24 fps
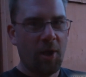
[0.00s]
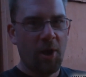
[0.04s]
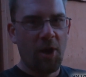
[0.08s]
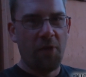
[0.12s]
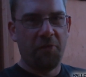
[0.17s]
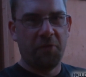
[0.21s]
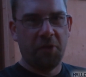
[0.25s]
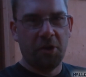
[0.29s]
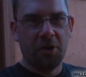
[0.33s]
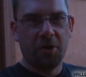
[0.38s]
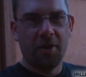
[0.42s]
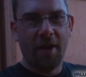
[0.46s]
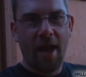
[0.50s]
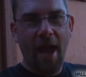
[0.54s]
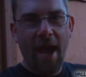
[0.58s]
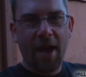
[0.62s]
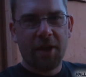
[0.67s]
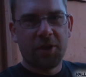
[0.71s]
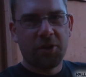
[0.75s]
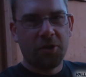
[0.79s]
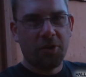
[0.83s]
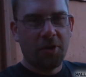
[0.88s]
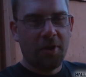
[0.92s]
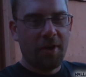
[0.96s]
If you're an
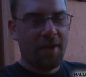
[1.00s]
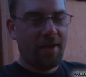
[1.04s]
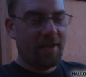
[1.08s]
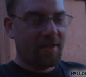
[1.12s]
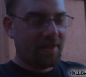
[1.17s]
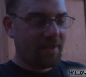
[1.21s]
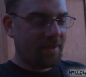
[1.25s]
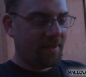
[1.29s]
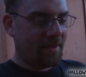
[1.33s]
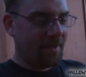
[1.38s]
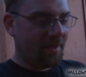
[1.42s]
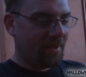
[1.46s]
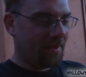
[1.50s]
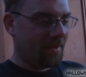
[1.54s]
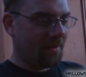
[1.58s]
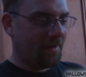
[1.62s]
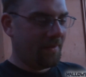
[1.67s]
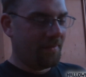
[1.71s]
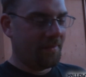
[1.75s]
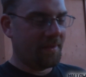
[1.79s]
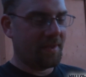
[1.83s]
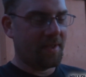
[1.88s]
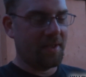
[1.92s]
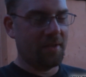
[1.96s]
actor in a, in, a,
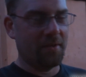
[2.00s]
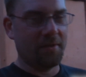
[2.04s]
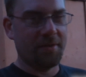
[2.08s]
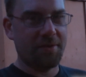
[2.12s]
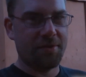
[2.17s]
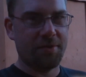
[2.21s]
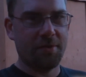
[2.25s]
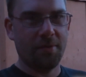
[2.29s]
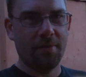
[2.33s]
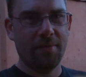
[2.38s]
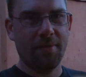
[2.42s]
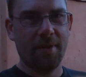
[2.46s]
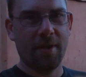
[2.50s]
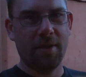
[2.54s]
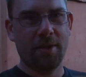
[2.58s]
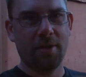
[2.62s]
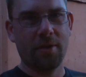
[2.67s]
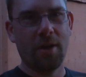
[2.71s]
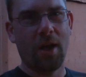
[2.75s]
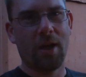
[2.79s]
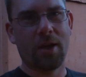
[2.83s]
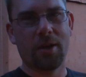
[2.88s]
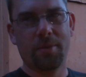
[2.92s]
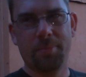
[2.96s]
in the ghillie suit, then
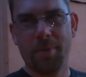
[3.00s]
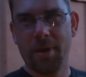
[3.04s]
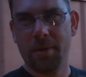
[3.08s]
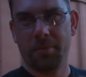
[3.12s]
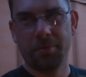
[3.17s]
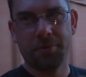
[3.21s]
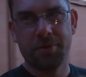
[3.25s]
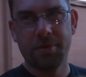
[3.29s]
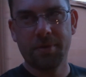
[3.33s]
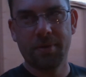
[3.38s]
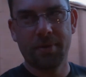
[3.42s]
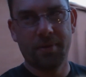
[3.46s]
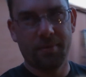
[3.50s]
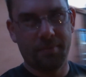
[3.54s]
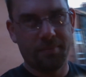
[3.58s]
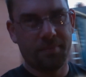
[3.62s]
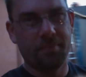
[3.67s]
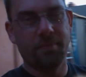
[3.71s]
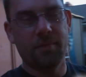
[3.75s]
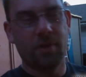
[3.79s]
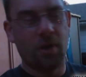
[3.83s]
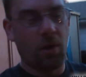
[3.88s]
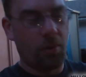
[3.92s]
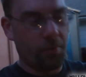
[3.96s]
you're not going to be able to
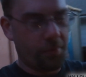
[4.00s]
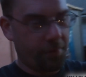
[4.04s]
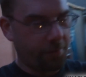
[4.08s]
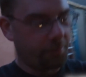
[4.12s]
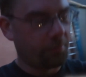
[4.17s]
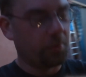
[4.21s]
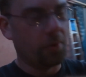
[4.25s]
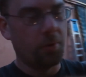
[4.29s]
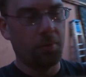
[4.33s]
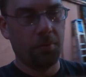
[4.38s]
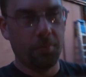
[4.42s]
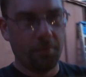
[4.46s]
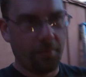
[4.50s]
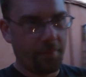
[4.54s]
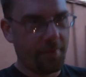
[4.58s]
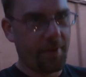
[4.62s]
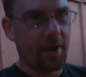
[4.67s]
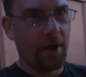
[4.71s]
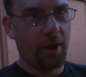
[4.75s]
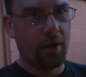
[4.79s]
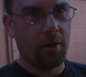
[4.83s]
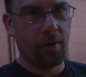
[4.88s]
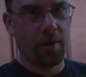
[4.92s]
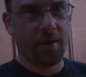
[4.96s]
go through
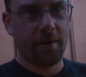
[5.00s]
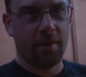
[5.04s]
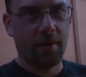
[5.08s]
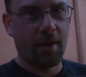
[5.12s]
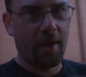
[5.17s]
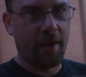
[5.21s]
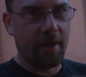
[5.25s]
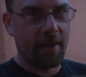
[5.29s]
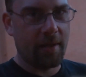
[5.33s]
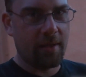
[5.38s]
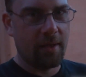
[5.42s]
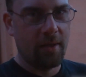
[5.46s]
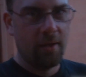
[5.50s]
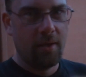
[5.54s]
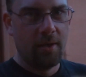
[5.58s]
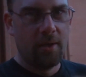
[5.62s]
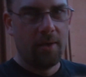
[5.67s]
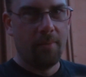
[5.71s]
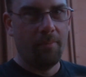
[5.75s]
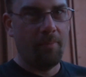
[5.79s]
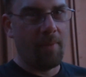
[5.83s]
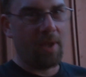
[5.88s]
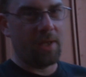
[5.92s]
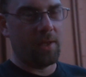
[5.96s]
there and like
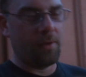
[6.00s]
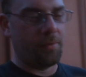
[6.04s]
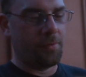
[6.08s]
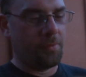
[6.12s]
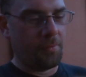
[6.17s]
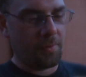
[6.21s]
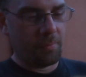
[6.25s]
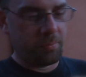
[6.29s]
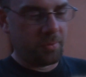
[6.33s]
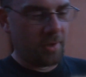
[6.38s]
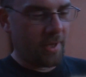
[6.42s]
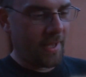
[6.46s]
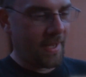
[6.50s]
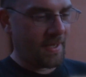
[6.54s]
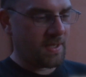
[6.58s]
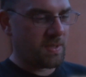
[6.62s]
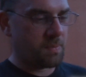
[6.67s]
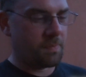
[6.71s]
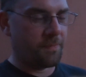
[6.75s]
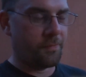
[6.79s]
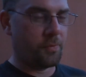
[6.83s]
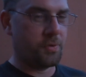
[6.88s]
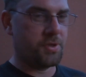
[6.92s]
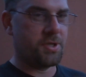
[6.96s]
make it through the
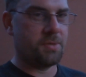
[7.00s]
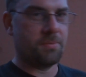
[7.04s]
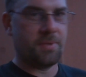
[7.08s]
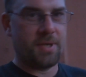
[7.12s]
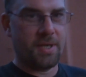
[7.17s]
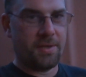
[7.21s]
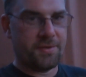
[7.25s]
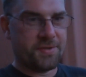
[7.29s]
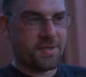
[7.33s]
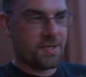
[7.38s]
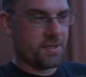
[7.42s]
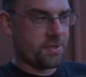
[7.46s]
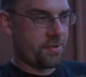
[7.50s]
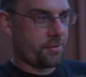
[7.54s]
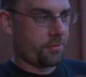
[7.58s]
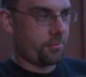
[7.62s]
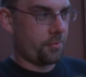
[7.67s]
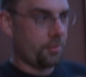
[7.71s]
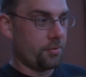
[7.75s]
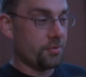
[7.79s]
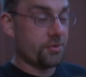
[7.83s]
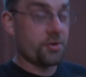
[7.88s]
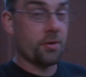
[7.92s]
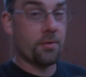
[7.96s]
plants before somebody else gets
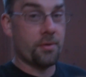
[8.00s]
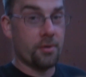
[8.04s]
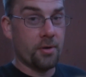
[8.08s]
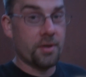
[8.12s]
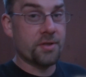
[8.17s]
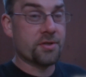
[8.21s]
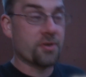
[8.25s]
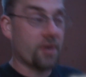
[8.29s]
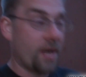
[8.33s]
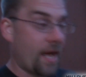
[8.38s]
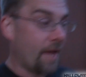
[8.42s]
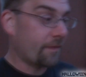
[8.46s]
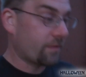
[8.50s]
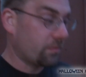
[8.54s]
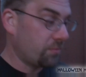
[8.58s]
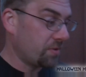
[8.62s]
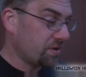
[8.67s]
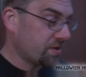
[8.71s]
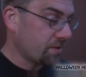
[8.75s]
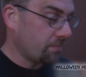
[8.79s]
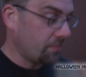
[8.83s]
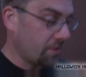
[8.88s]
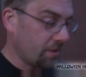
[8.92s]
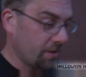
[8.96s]
through. So there is going to have to
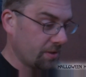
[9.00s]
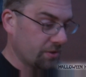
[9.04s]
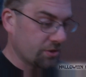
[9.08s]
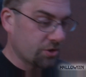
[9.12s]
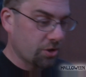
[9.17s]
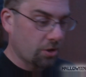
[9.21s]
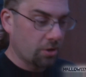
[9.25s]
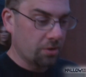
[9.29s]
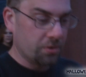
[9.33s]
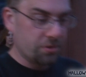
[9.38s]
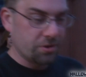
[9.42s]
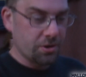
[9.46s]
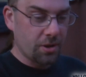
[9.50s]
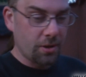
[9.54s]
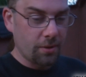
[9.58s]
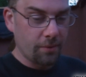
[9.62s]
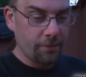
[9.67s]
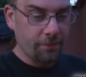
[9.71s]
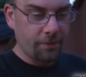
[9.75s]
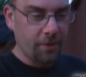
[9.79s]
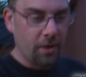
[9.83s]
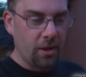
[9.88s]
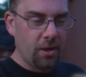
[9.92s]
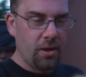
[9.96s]
be somebody in charge
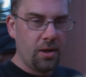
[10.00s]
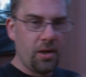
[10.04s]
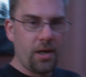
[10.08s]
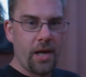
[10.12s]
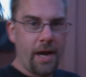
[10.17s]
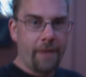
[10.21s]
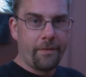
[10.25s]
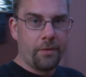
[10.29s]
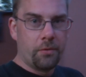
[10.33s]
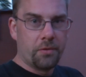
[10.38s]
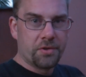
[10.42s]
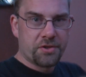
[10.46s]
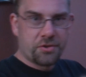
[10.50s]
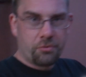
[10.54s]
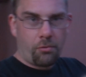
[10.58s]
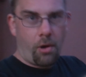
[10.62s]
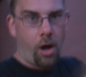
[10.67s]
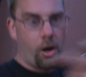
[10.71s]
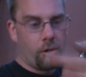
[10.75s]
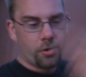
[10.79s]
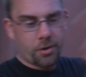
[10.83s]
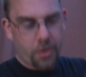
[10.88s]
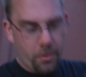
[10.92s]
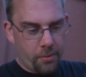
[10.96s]
of every once in a
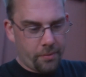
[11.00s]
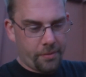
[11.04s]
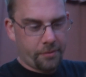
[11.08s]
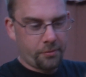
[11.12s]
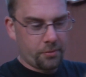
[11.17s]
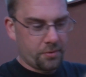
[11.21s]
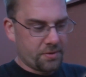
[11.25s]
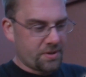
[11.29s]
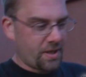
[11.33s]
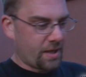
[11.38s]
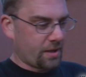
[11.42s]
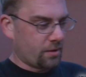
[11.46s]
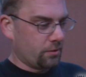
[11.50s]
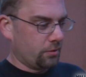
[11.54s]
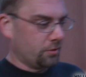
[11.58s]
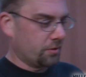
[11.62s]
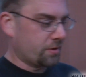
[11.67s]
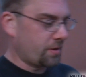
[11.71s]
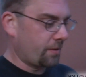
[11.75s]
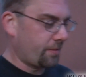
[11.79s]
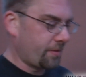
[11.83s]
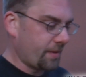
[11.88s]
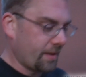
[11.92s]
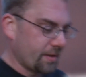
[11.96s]
while going through and taking a
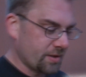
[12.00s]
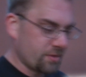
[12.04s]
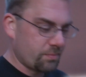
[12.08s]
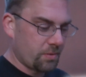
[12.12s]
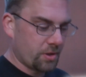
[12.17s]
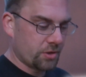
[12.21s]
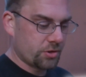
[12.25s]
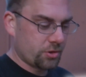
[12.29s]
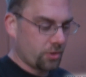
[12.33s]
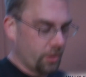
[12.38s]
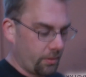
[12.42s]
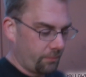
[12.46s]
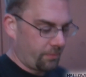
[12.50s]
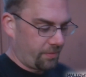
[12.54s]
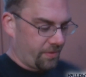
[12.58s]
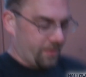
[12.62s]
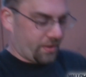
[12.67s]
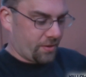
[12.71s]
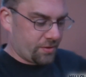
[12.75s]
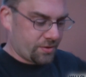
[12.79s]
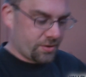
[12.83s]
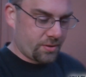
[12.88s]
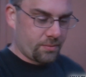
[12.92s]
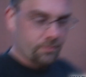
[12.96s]
look at things, make sure
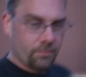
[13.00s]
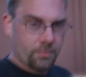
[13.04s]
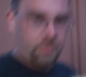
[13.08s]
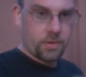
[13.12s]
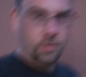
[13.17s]
everything's